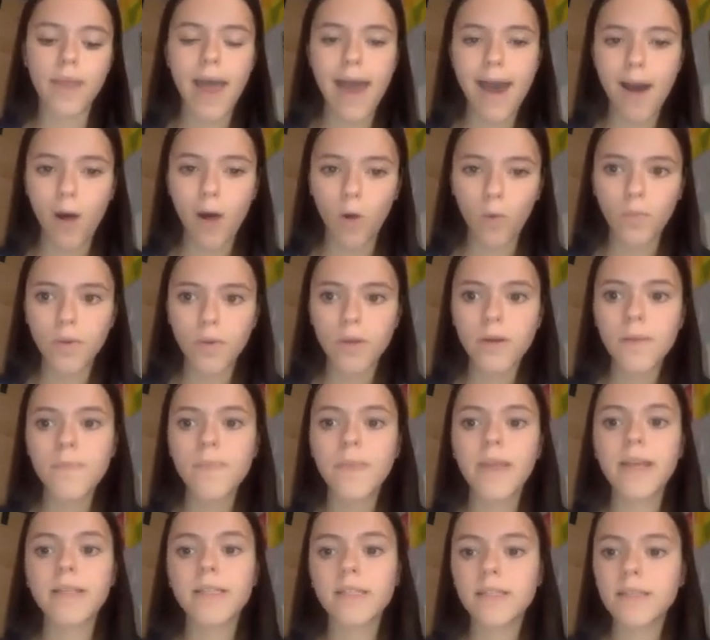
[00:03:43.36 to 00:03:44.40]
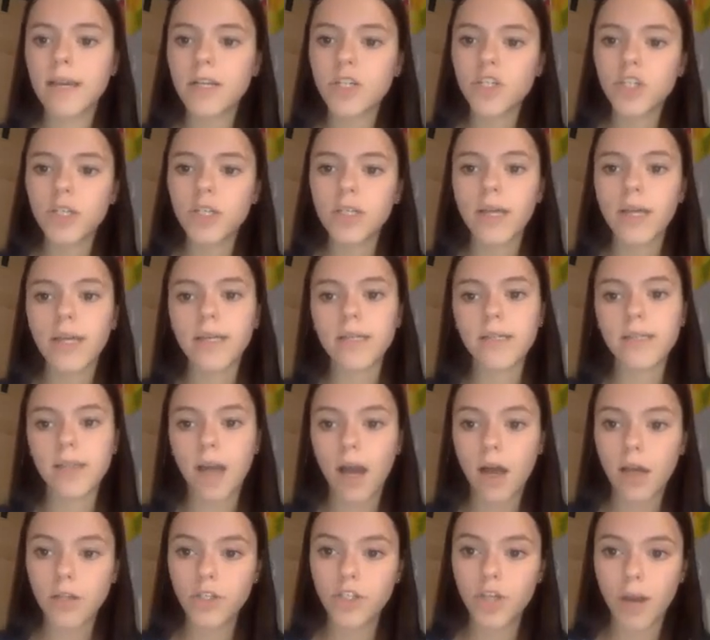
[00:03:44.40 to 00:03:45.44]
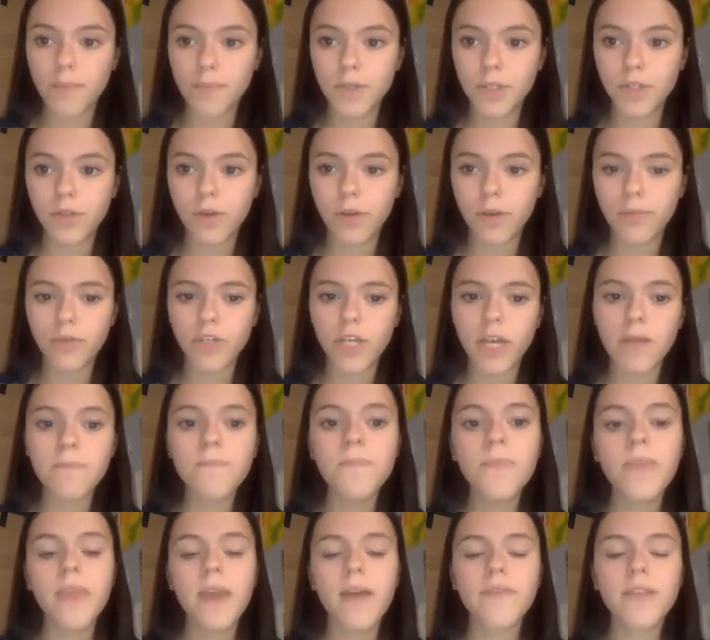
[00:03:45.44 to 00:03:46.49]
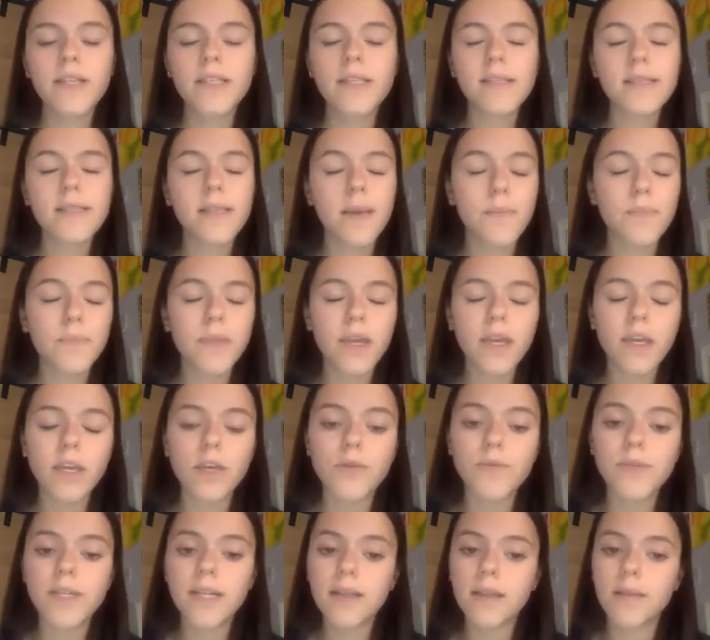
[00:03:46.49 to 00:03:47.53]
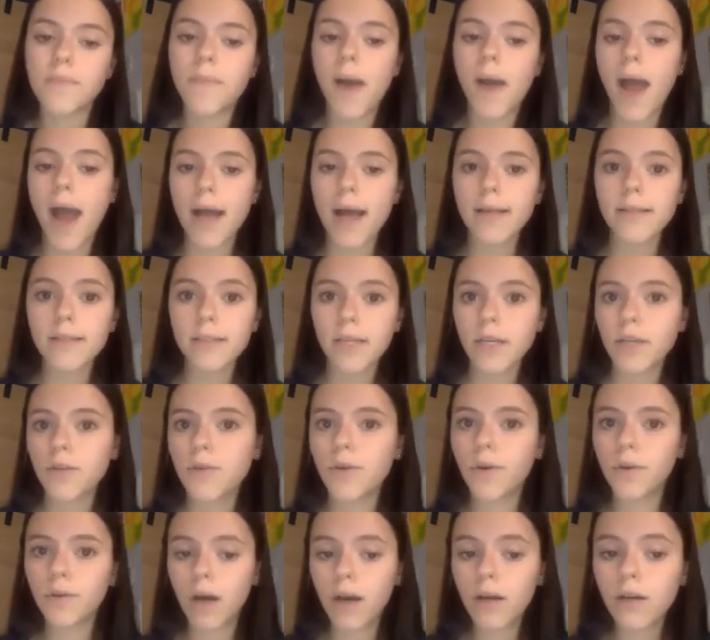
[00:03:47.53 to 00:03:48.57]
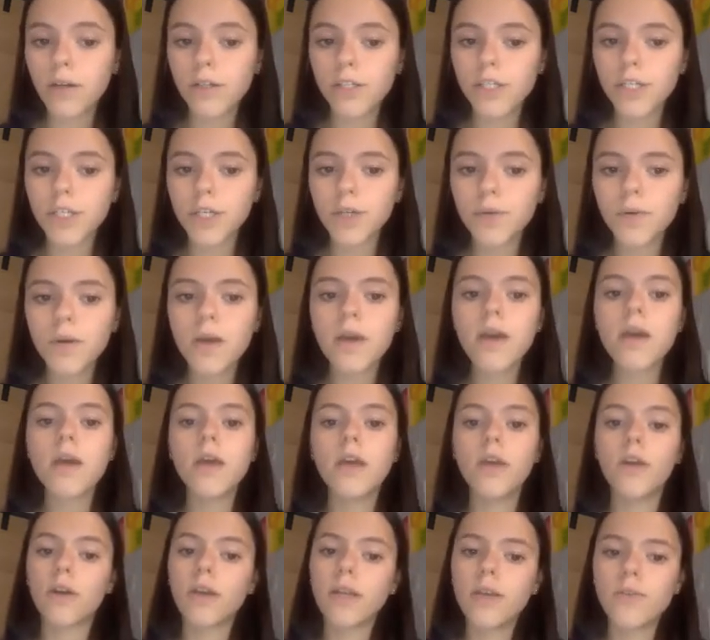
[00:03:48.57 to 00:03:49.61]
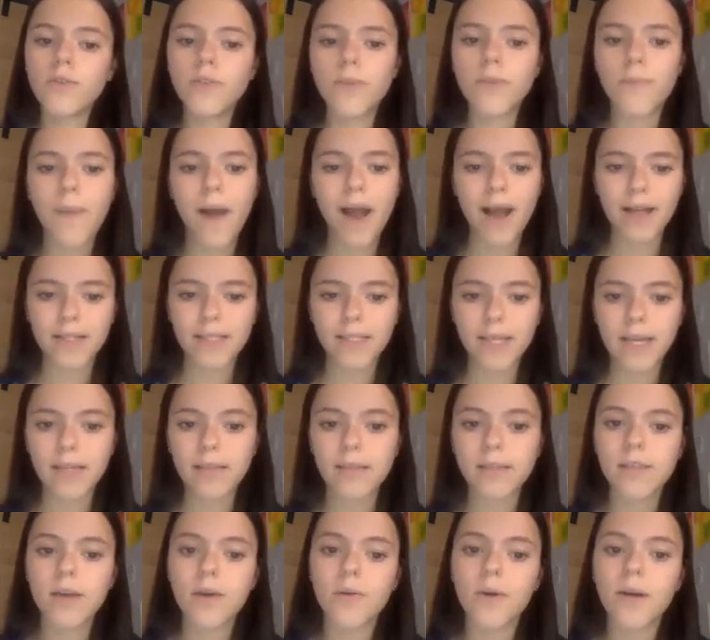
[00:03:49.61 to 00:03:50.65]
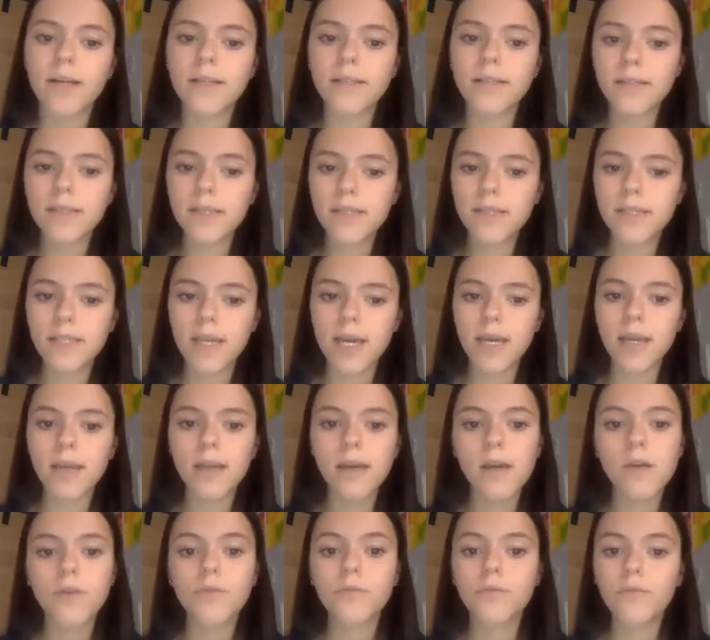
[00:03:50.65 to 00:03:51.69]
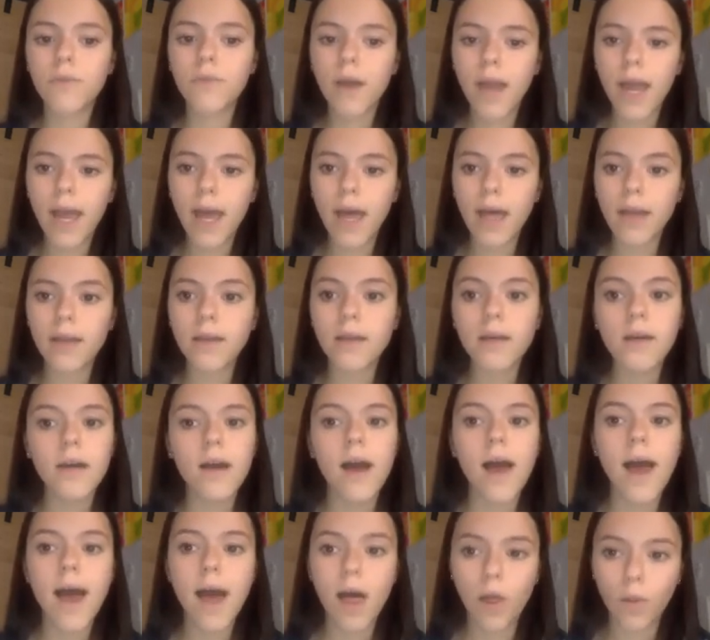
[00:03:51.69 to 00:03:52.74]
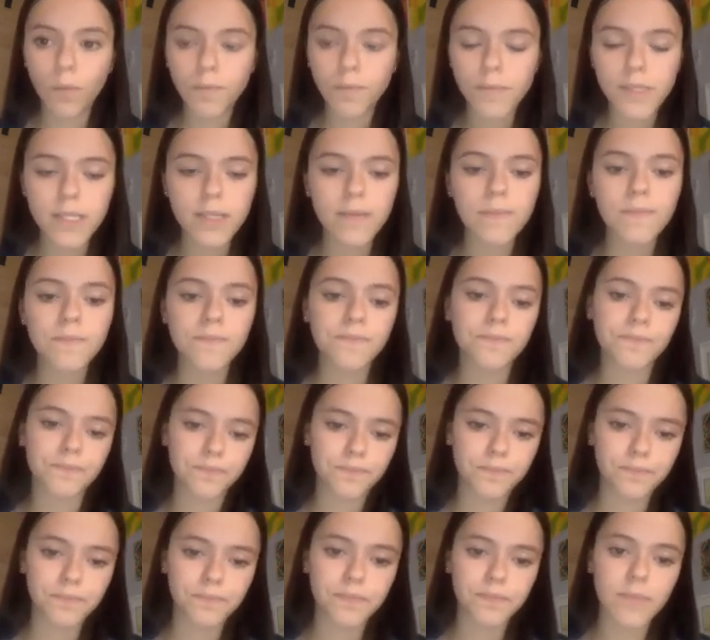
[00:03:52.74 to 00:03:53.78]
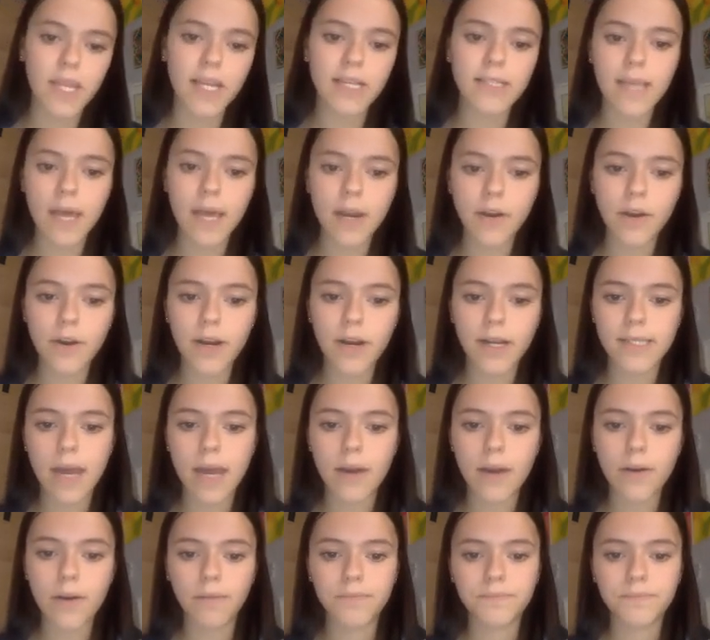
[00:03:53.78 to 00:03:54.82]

help. It's essentially like a job description. If this is something you did in the past and you no longer do, you're going to use the past tense. So assisted, ran, helped, etc., etc.